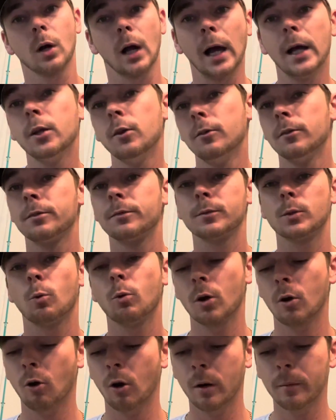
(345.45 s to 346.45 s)
I use
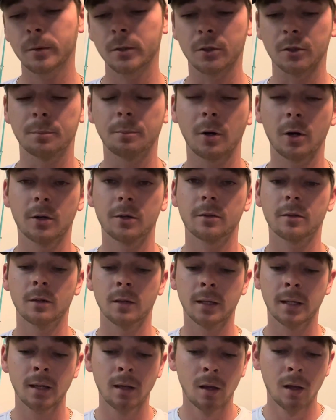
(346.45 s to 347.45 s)
fluorocarbon just
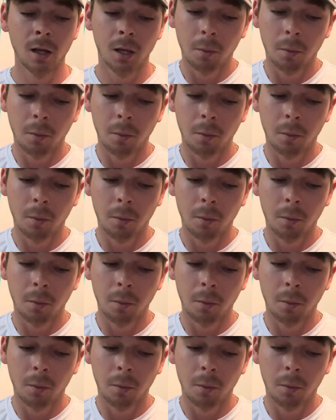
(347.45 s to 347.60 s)
personally,